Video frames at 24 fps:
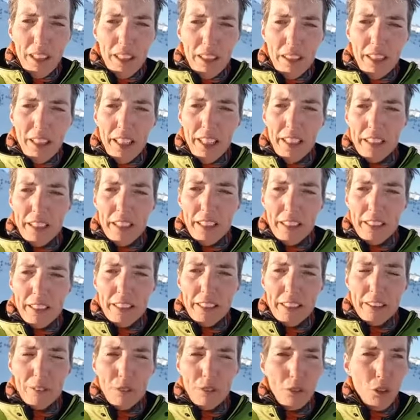that
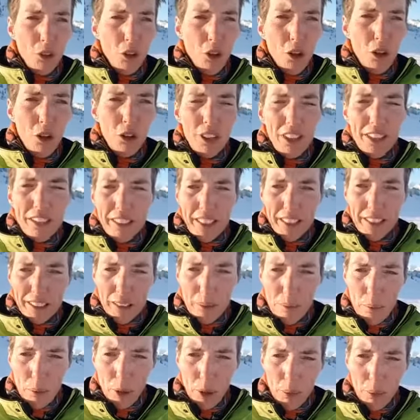is, for all intents
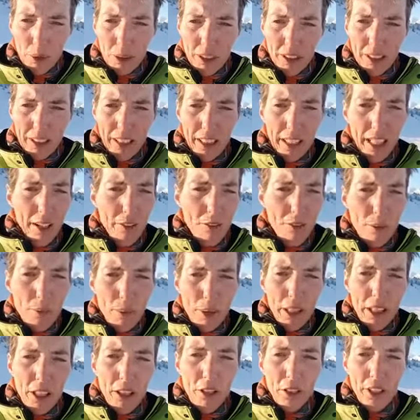and purposes, and
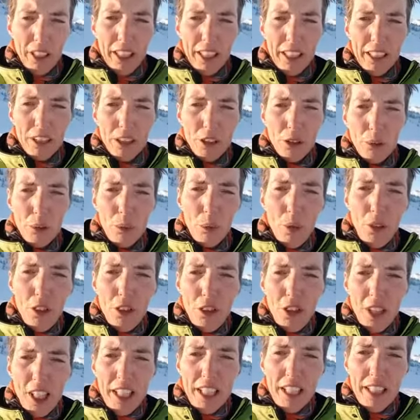everybody looking at you would
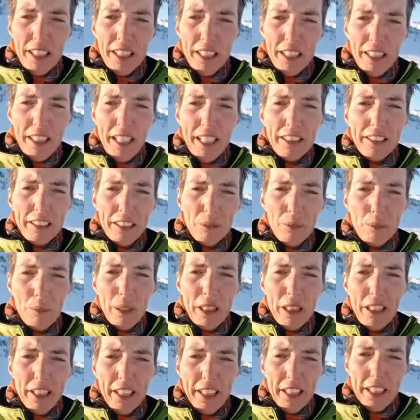think that to be
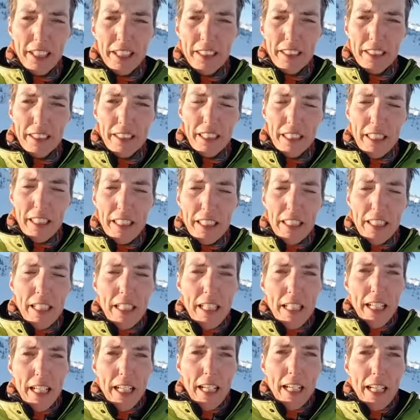the case.
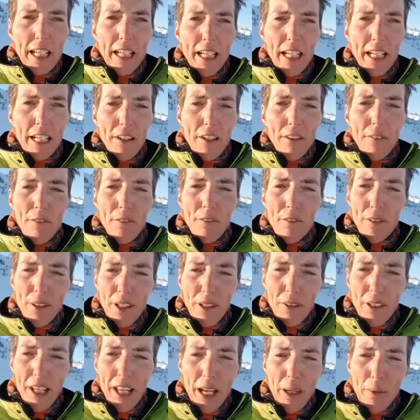
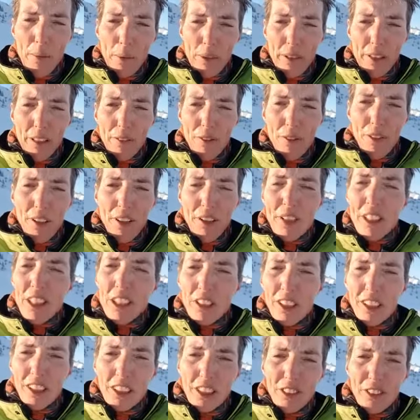Very happy, very
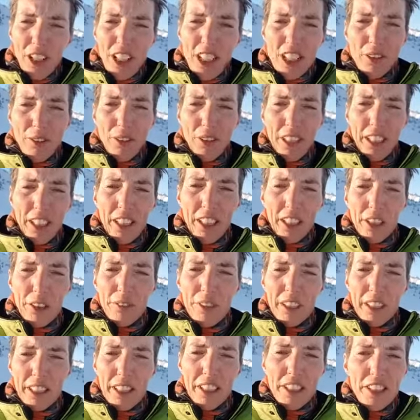successful in a
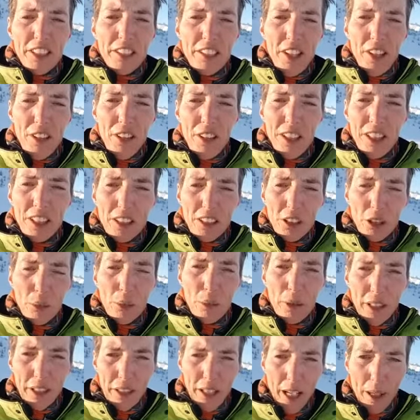career. There's nothing to
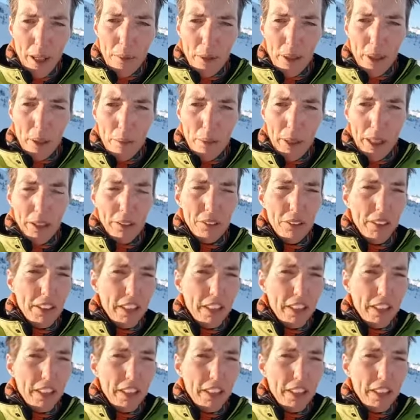be unhappy about.